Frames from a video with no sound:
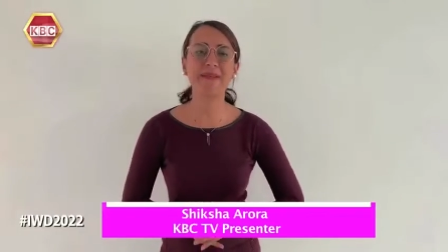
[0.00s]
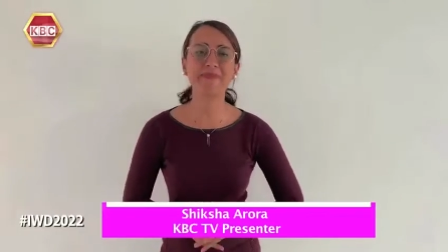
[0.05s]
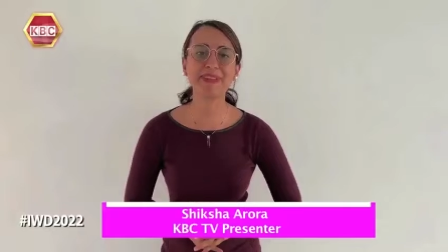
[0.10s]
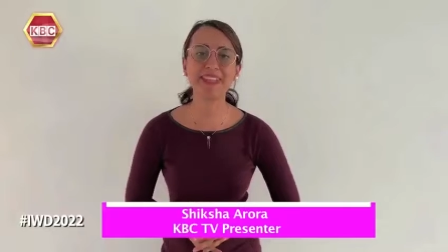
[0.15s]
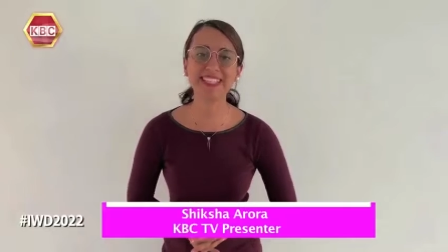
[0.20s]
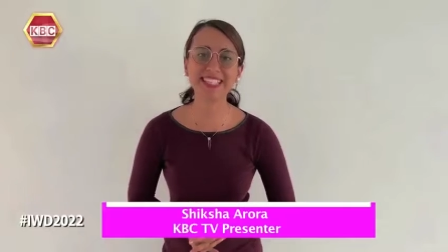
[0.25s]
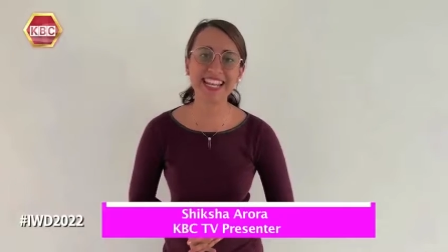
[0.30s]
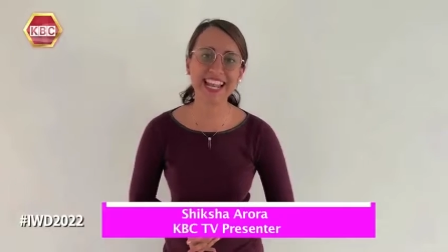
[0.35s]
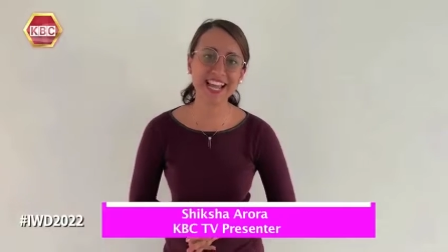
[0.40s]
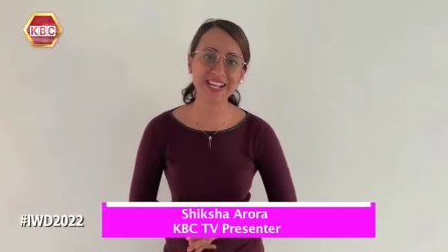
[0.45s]

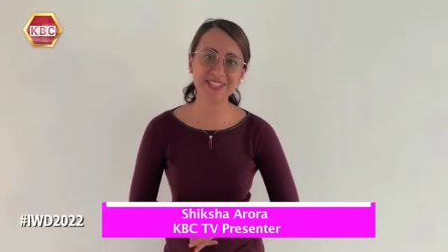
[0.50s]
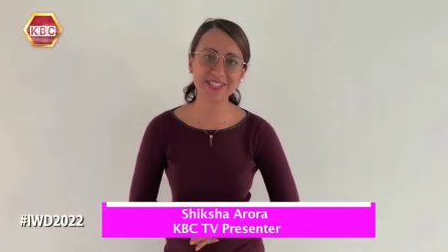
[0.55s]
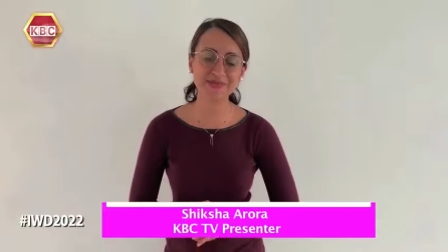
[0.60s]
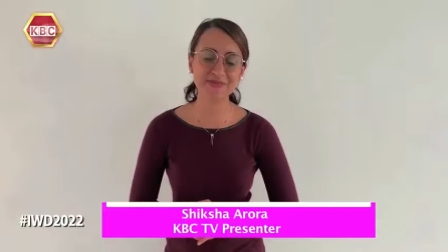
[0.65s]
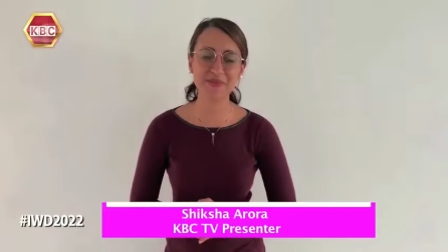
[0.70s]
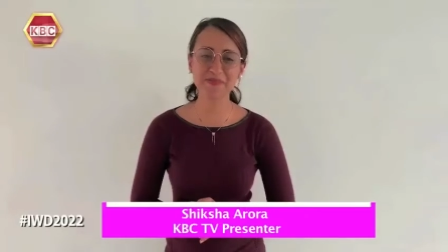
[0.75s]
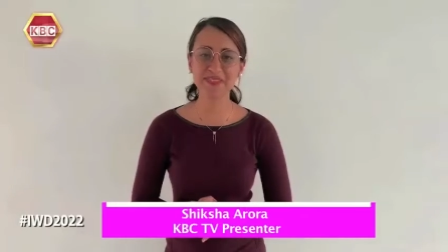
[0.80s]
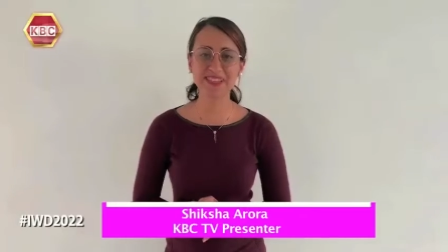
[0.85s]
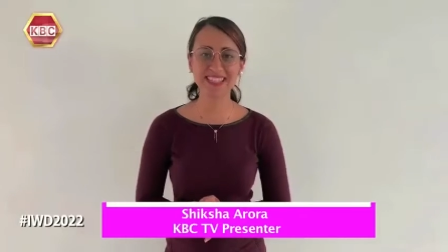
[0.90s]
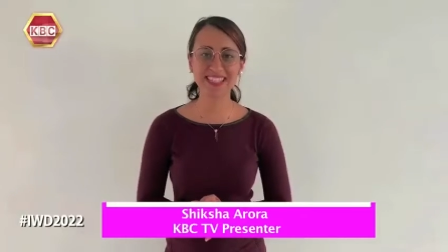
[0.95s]
Happy
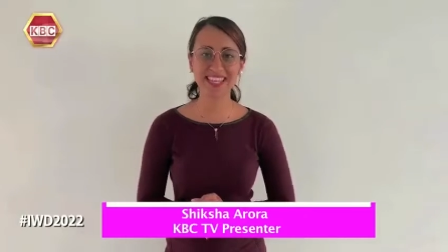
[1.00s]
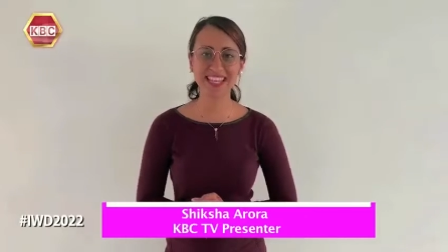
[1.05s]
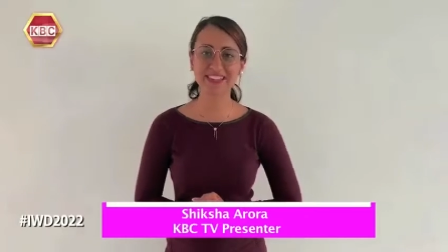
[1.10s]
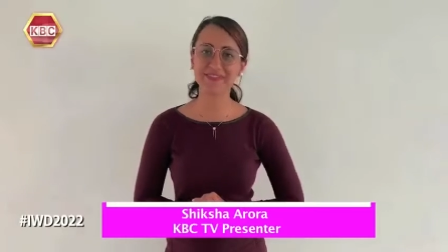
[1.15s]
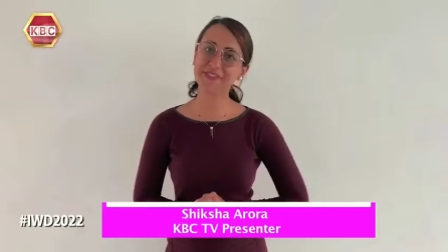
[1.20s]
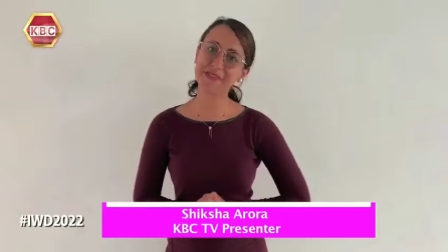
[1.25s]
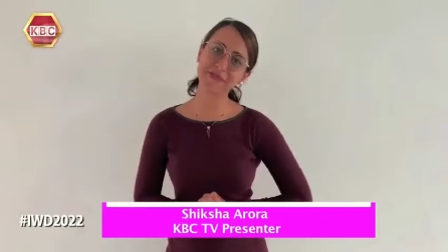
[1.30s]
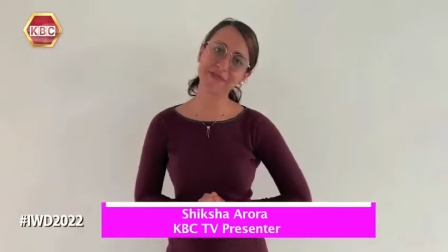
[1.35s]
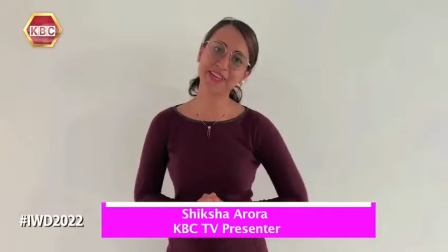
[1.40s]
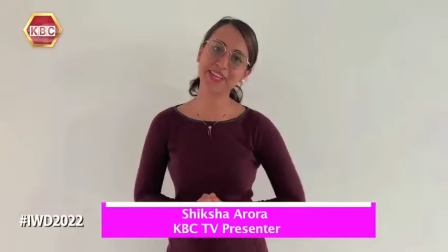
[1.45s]
International Women's
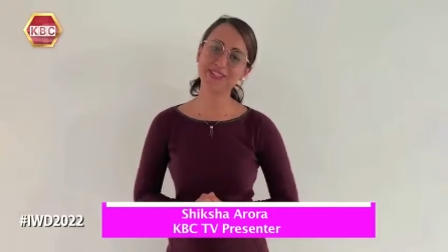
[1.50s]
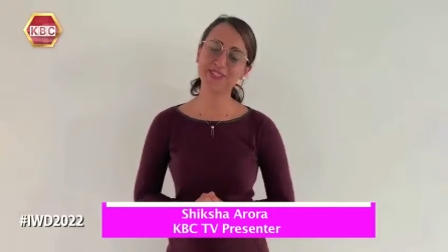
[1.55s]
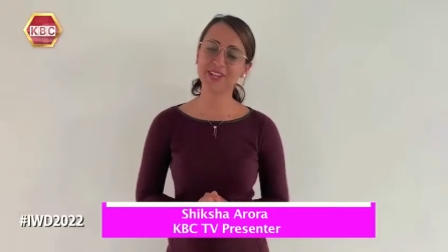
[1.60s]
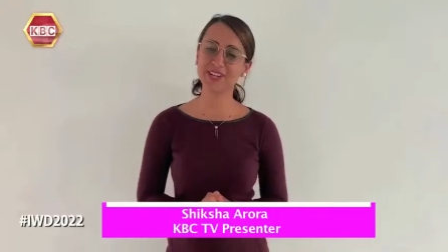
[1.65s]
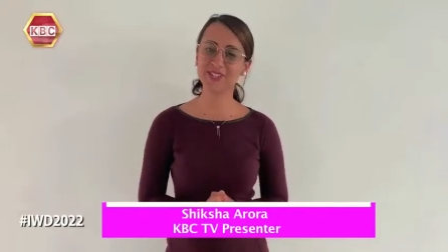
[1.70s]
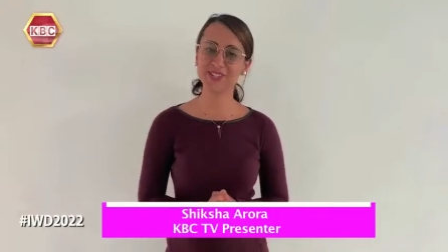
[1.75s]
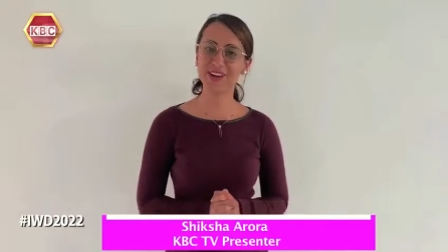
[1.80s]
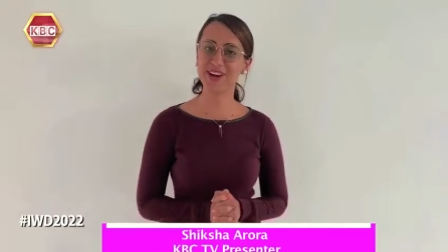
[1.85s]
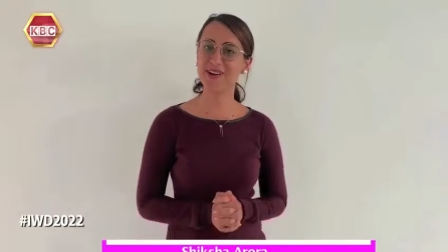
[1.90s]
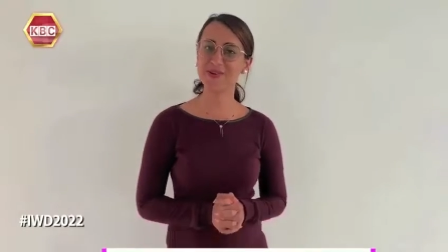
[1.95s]
Day from me,
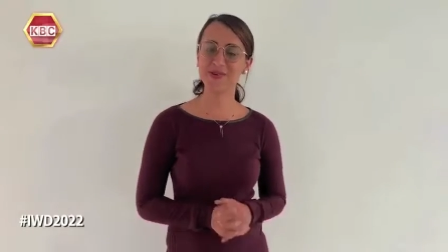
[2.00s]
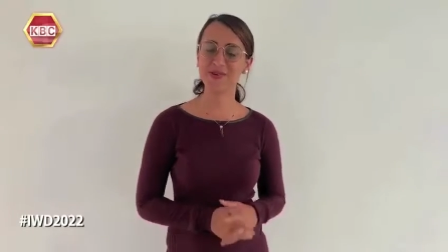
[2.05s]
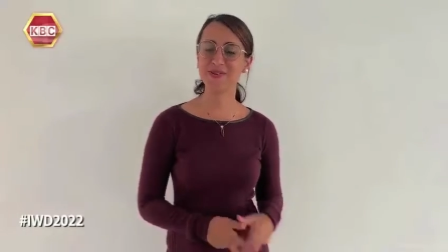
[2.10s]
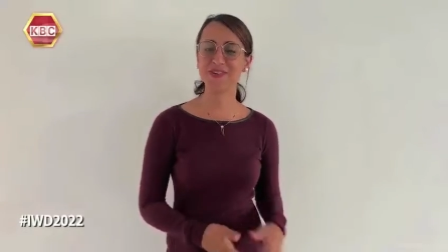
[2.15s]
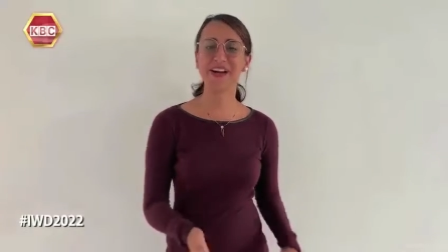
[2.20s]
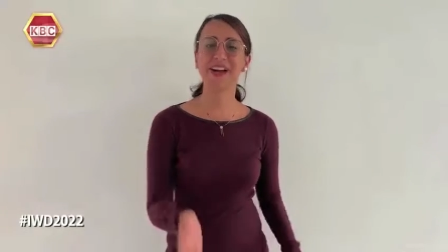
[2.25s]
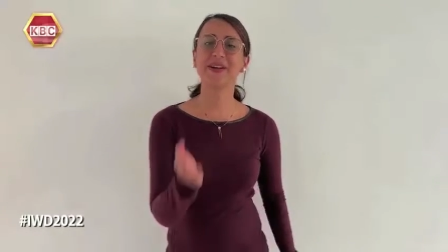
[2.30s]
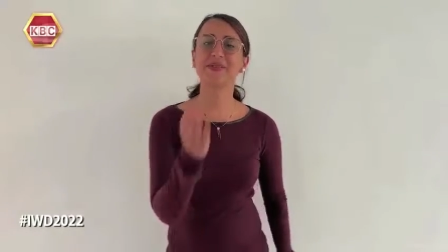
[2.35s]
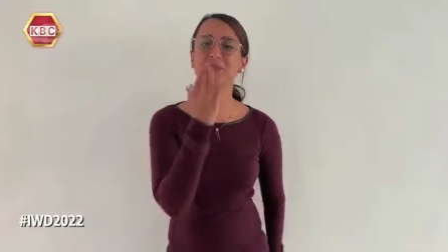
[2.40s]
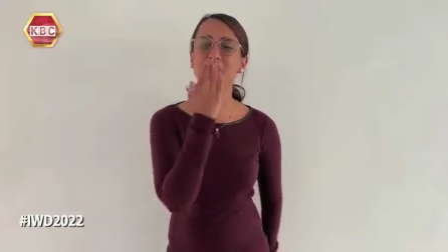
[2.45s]
Shiksha
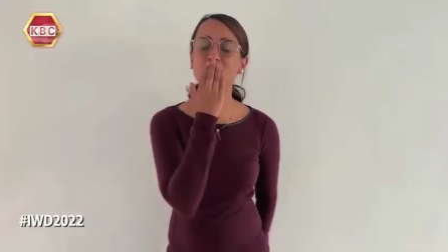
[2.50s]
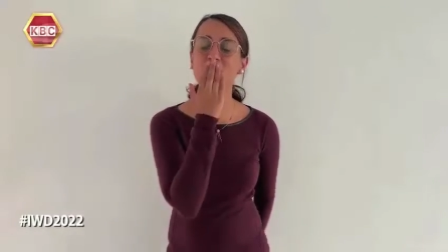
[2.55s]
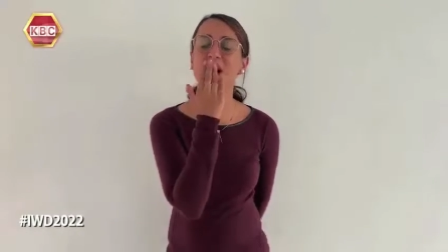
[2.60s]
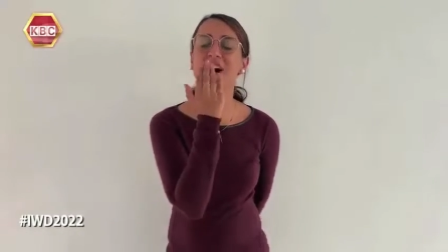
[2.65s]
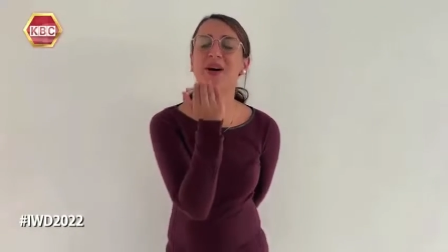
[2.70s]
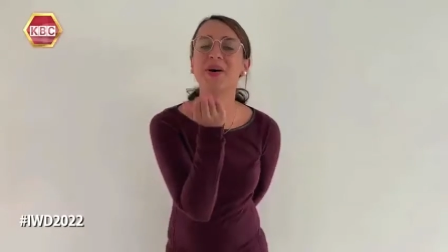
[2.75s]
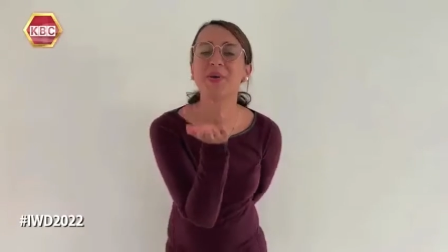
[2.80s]
Arora.